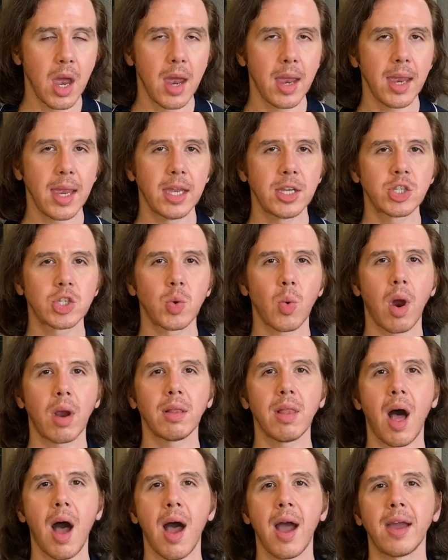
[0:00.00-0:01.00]
into our
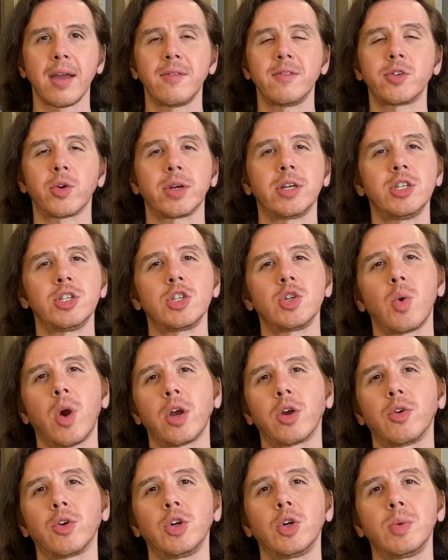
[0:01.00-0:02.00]
lives or into our
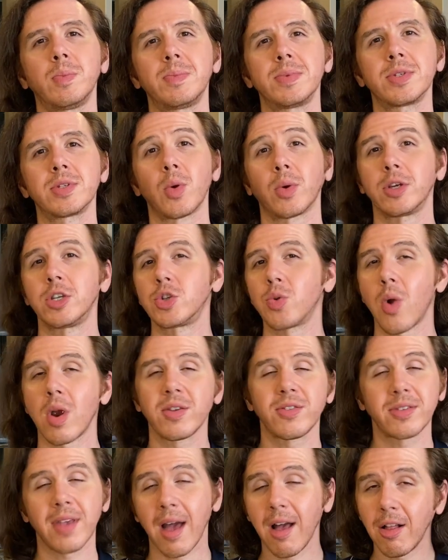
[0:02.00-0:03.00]
groups or into
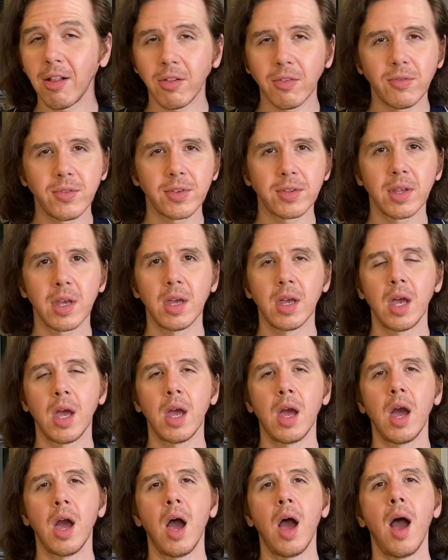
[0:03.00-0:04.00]
ourselves.
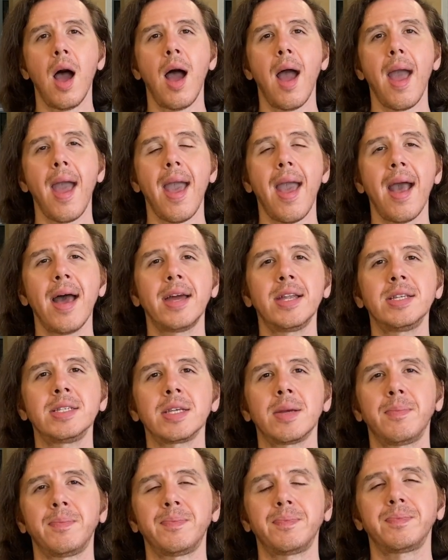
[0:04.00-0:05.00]
And
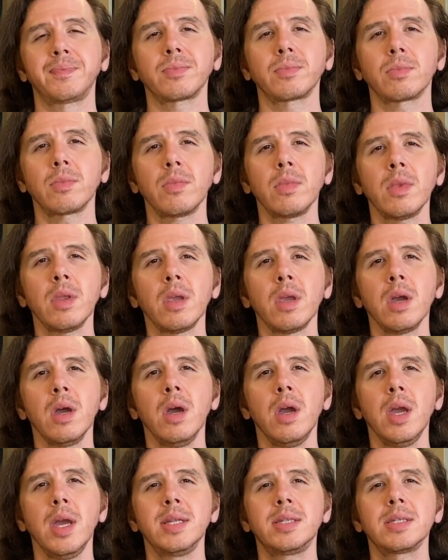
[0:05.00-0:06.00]

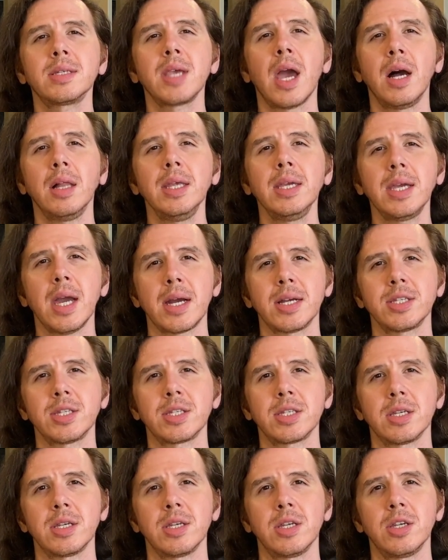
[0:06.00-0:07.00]
it's telling us